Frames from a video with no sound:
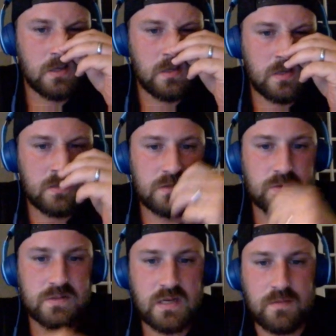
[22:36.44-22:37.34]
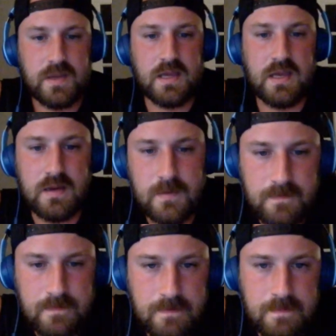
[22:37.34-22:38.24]
This one's not bad.
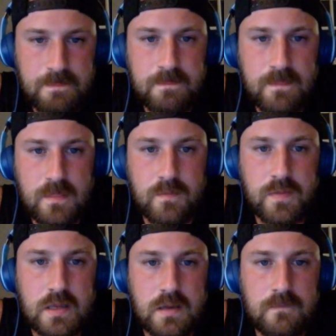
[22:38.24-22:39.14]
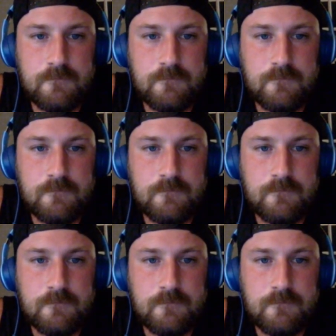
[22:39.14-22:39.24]
I'll pick him.